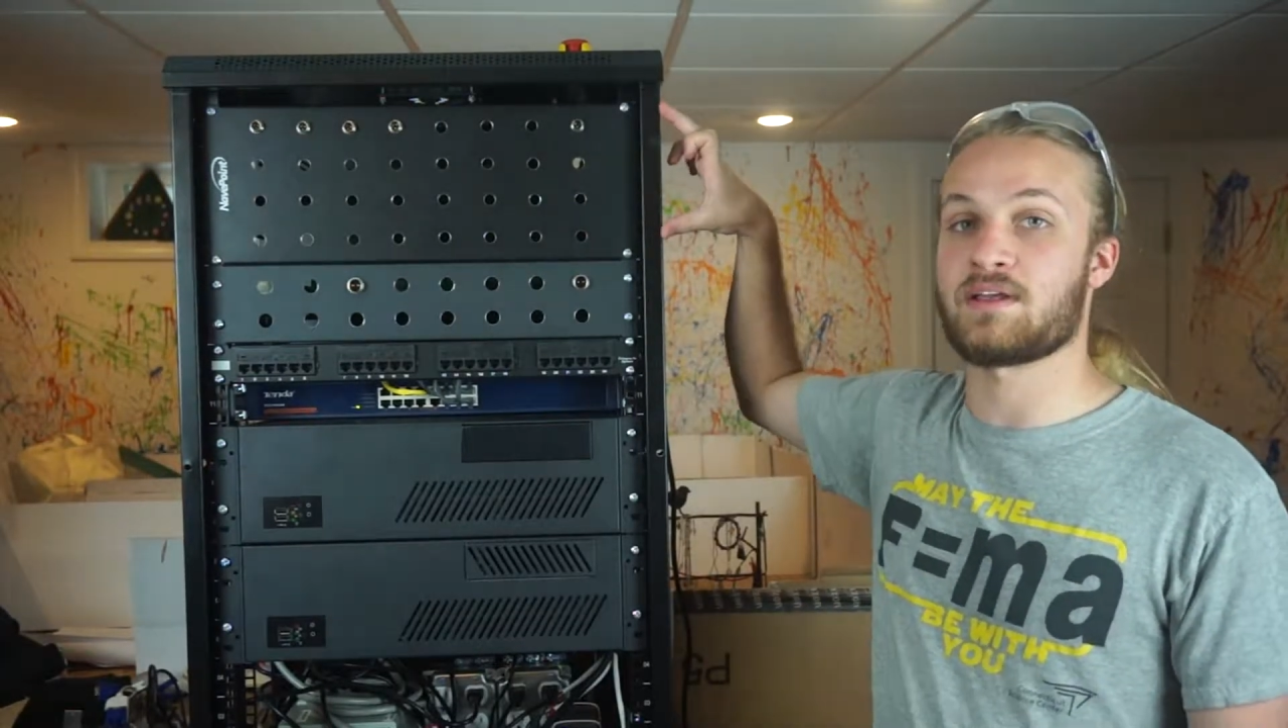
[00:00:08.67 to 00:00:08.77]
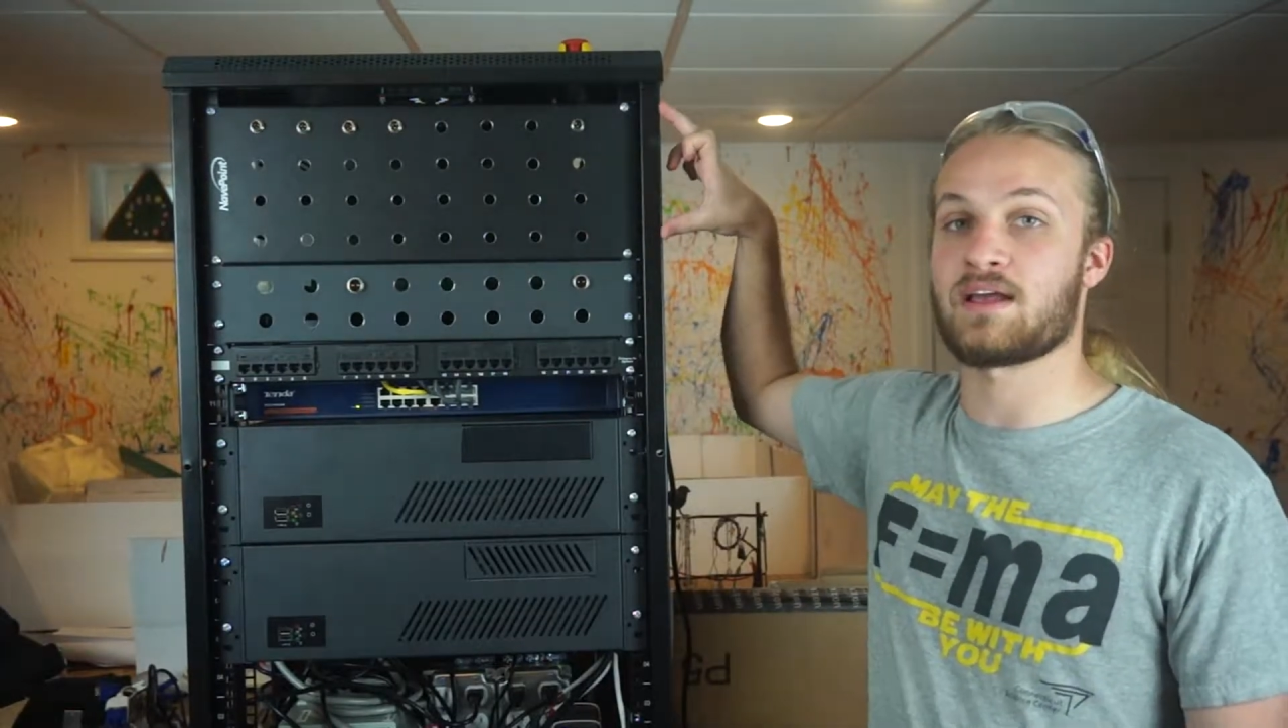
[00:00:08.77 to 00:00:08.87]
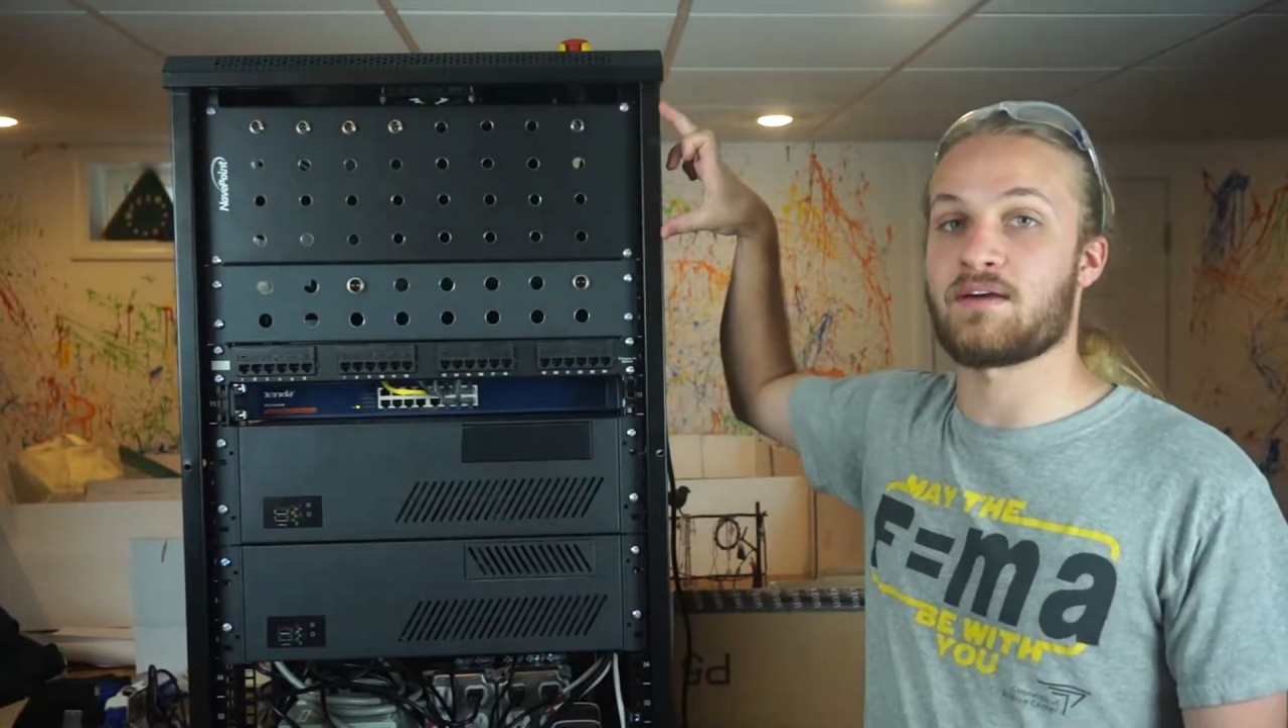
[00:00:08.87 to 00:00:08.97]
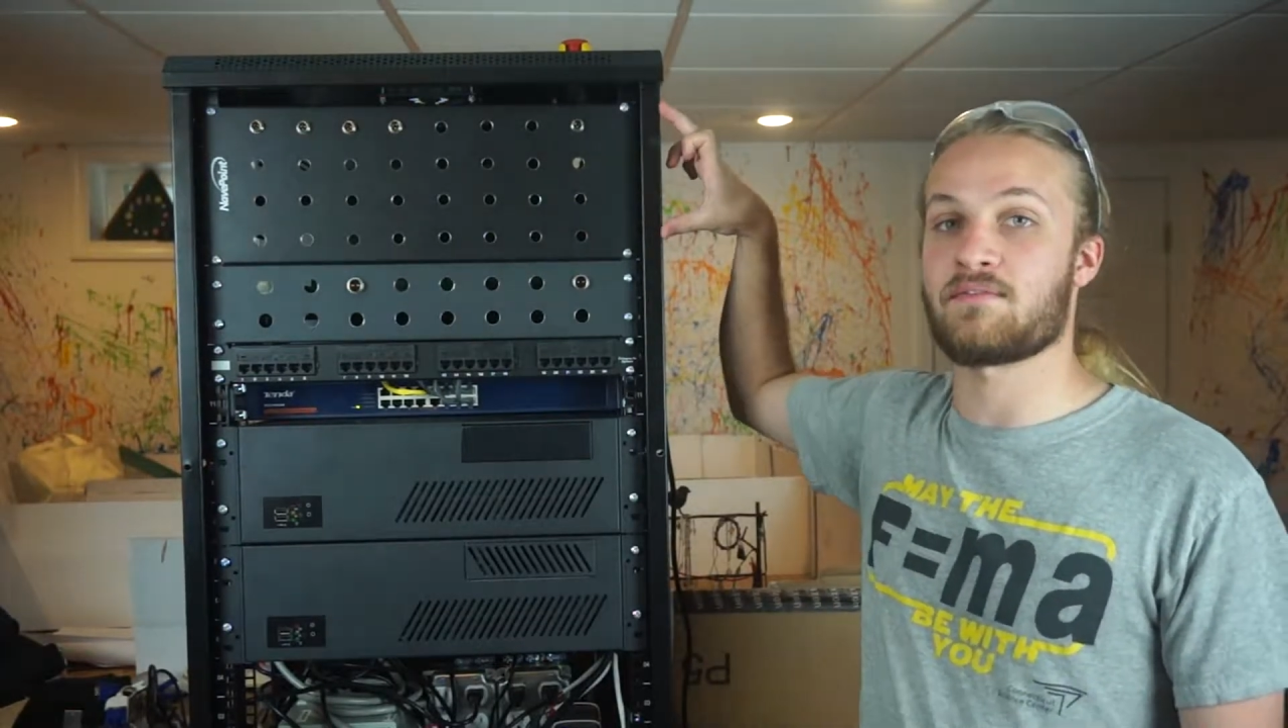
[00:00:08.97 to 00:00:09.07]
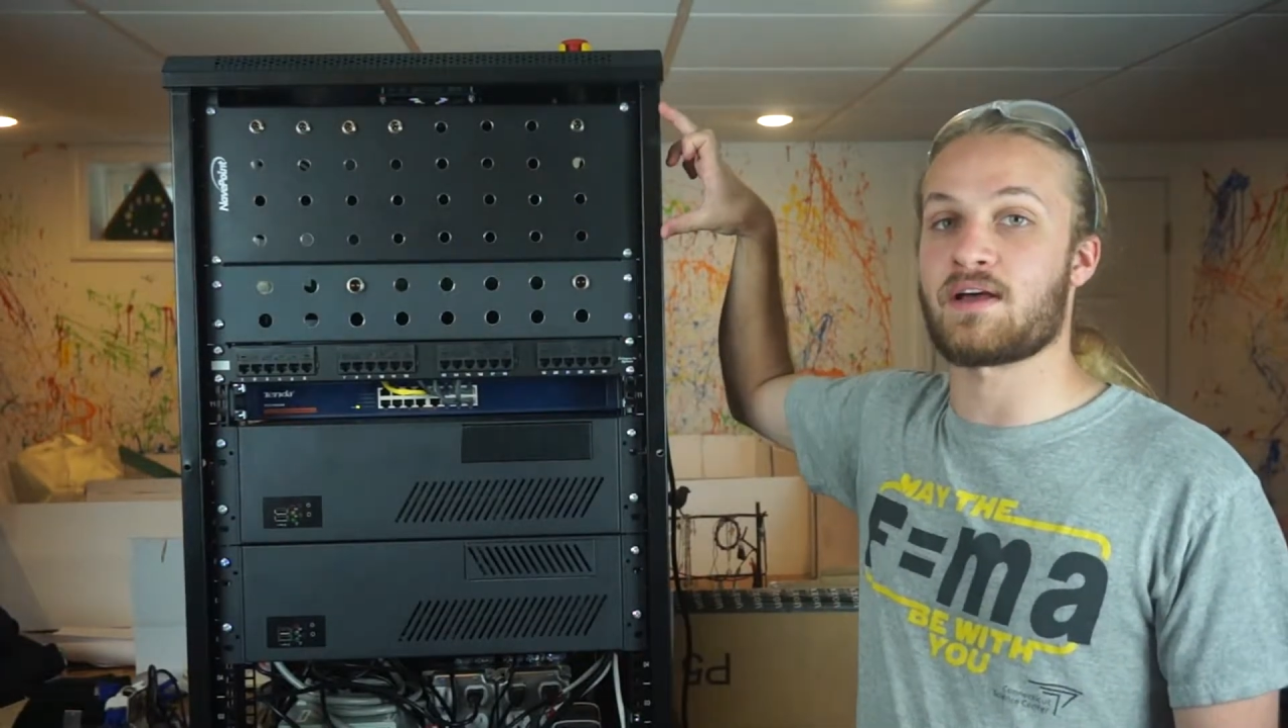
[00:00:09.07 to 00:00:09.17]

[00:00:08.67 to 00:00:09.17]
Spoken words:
we have